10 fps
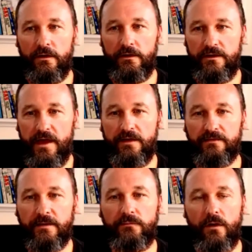yeah,
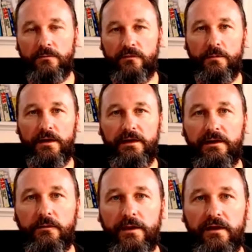sometimes I'll be a
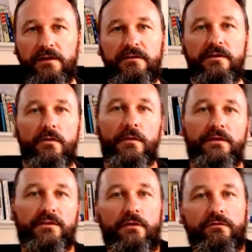little bit easier on
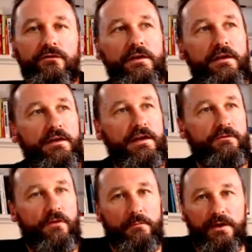myself
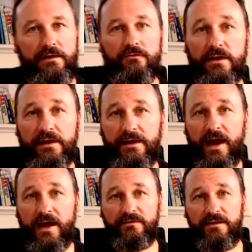if I'm being really
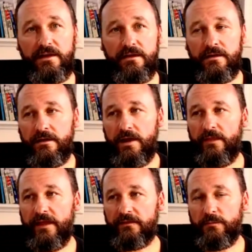nasty.
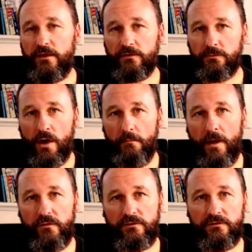And that's because my
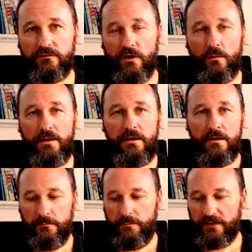emotions have got me.
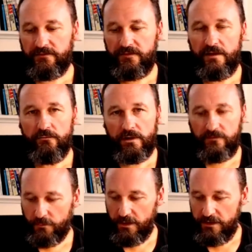But generally
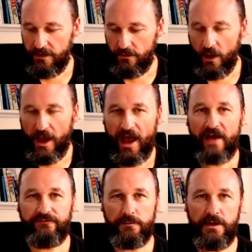speaking, I
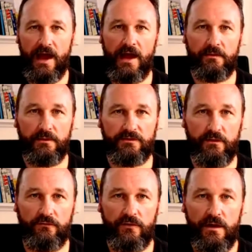have to be hard on
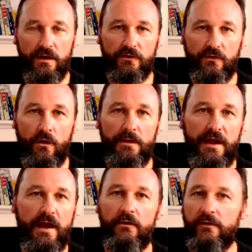myself because I'm
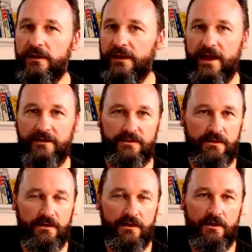inherently lazy.
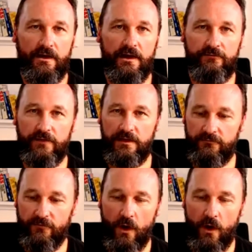If